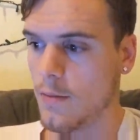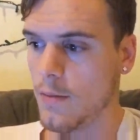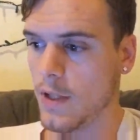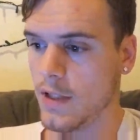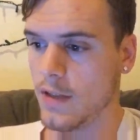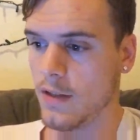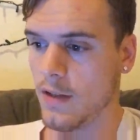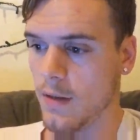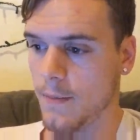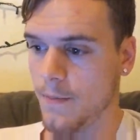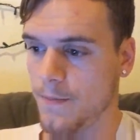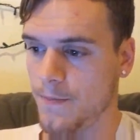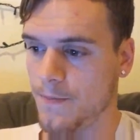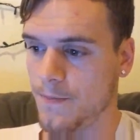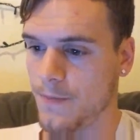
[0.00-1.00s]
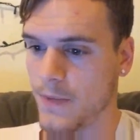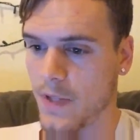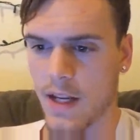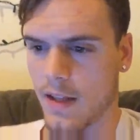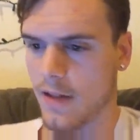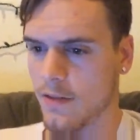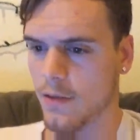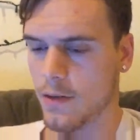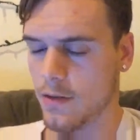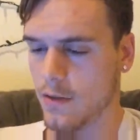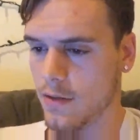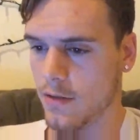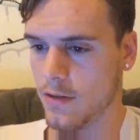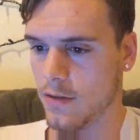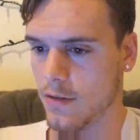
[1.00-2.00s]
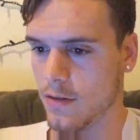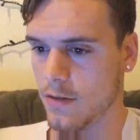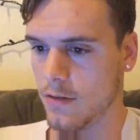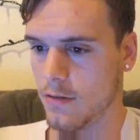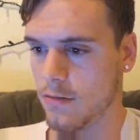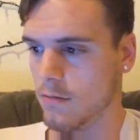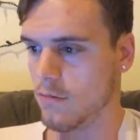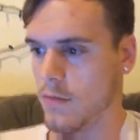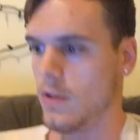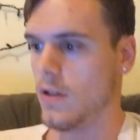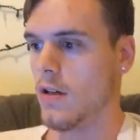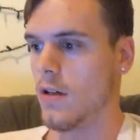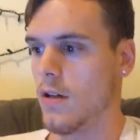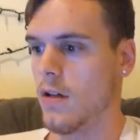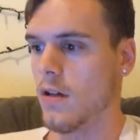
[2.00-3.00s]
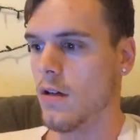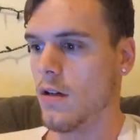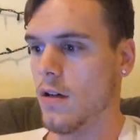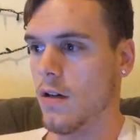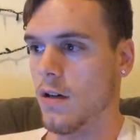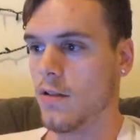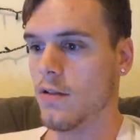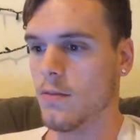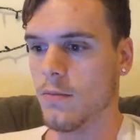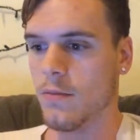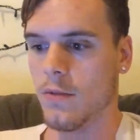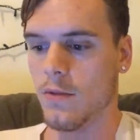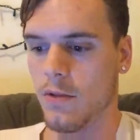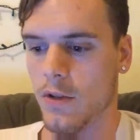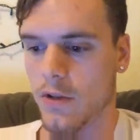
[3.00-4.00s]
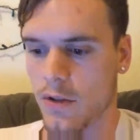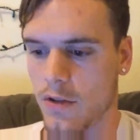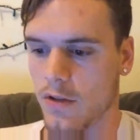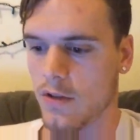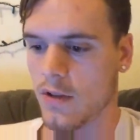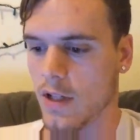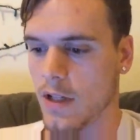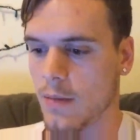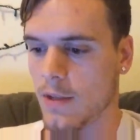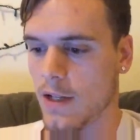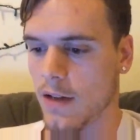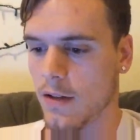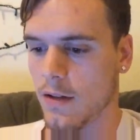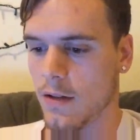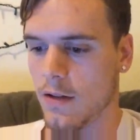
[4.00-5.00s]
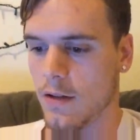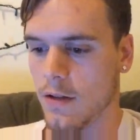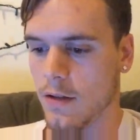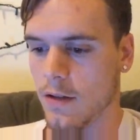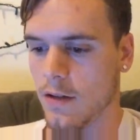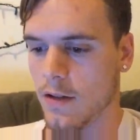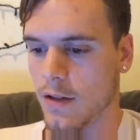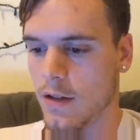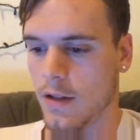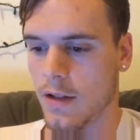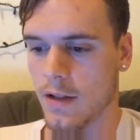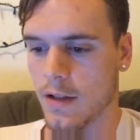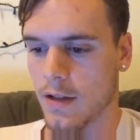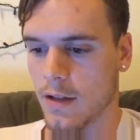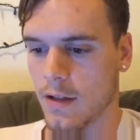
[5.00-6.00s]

But yeah, that verse is just awesome when you just think about all the